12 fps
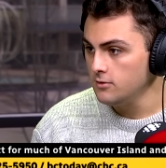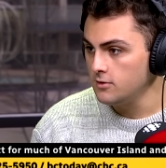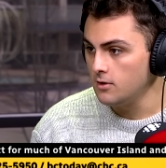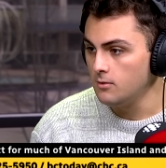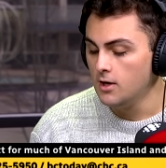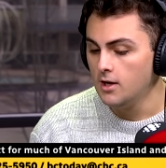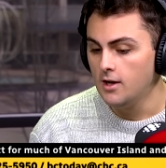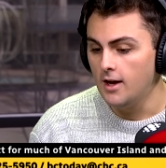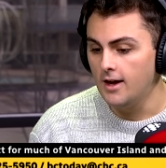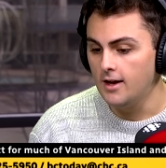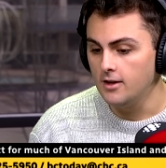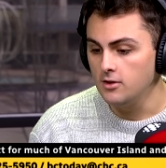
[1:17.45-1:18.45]
So
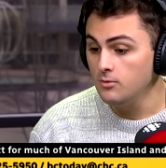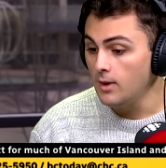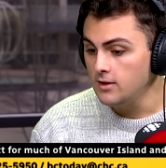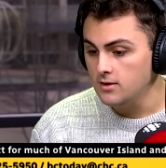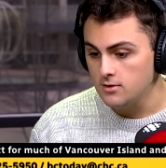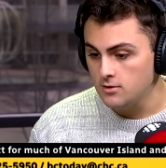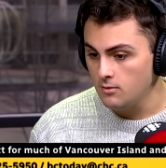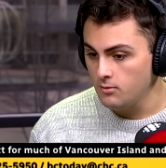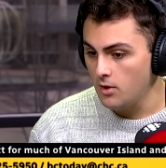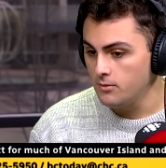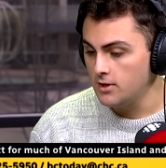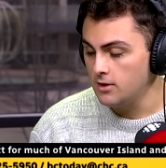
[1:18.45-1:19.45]
uh, you may see the term
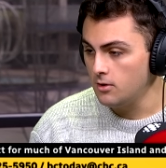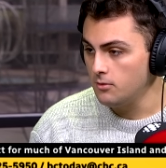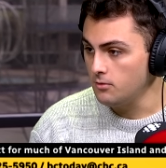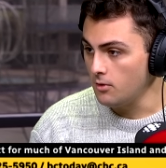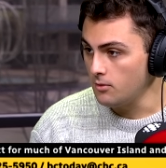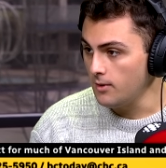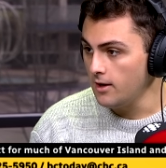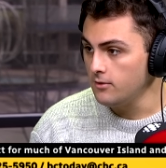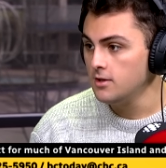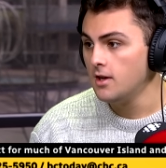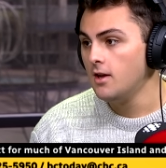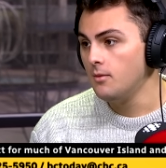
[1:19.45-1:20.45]
bomb cyclone thrown around